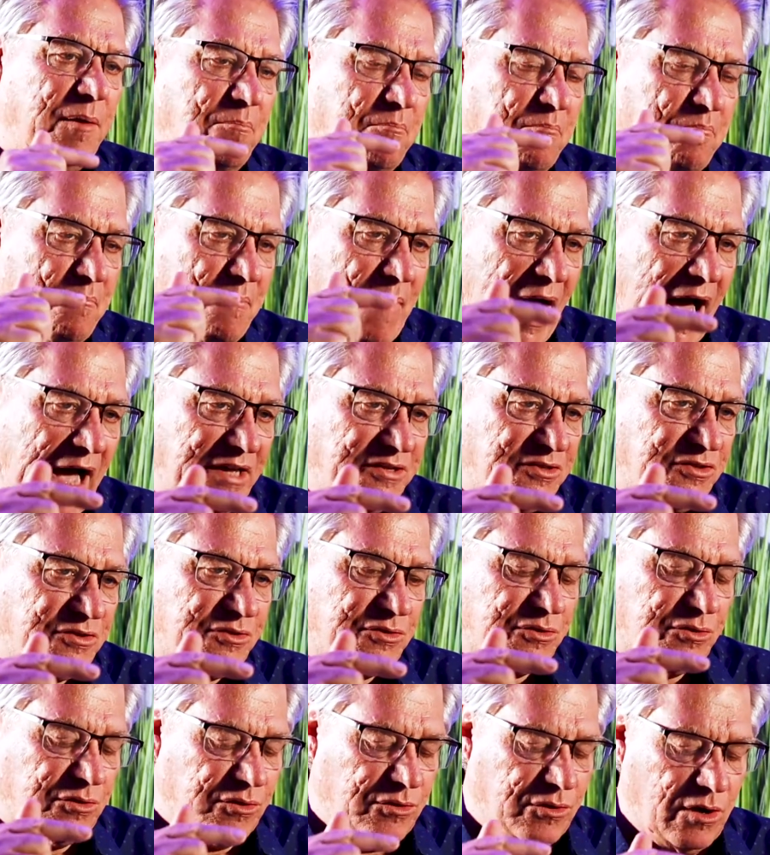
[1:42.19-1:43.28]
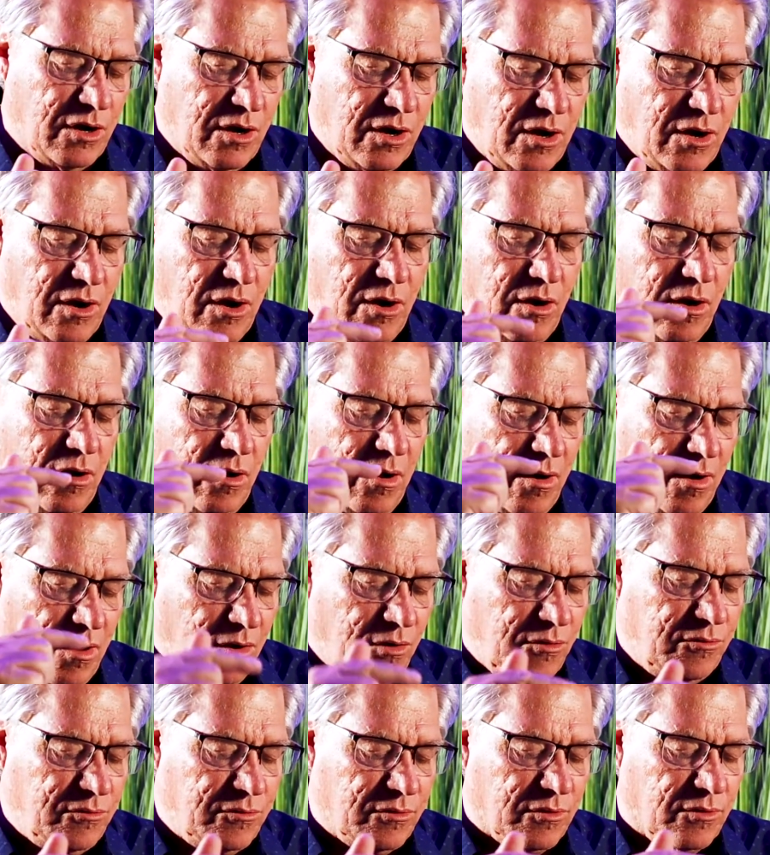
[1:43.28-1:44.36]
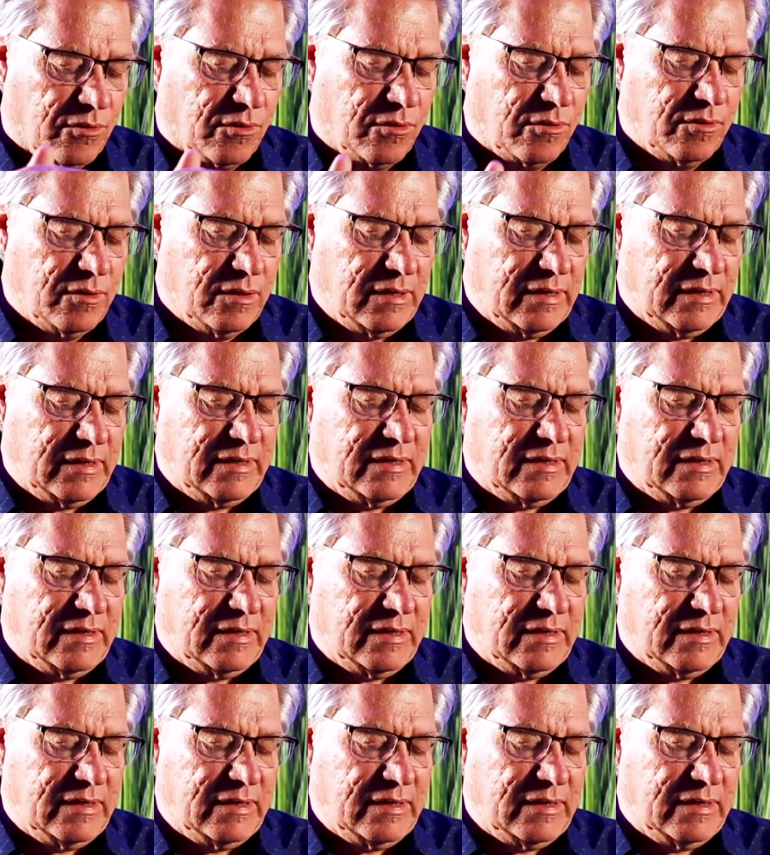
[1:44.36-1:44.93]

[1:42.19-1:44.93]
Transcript: master, owner,